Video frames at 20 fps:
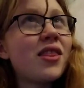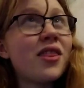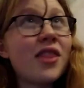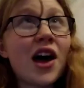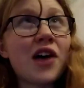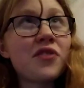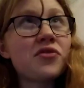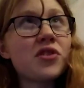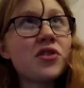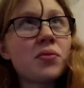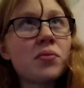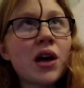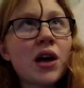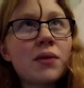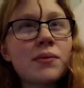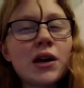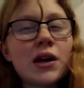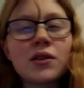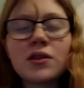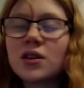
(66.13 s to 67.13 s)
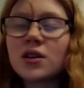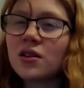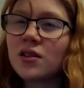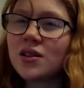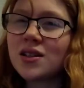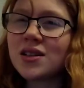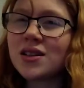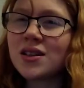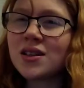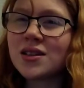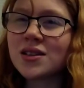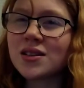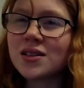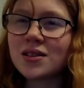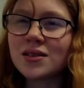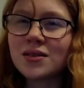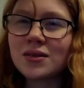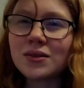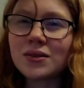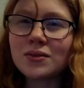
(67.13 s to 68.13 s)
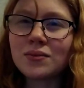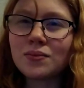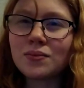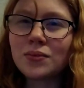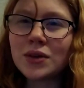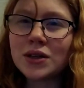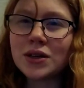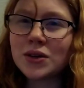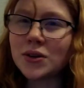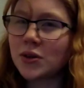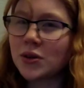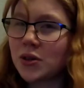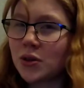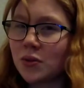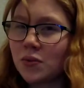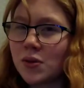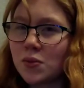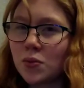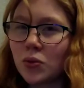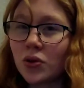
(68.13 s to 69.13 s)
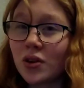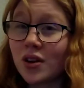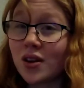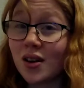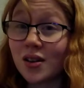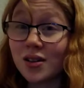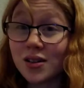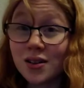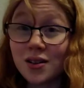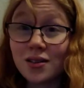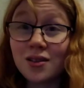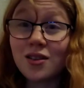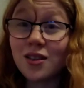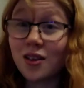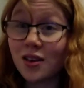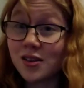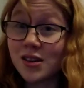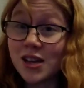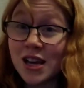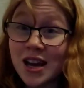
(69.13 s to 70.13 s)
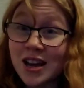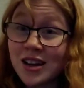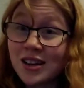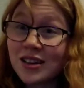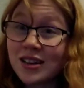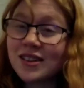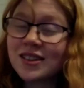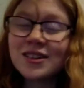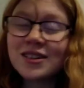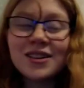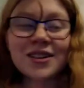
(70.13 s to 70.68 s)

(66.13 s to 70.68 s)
that film came out in the 90s and Peter Cushing was born in 1913.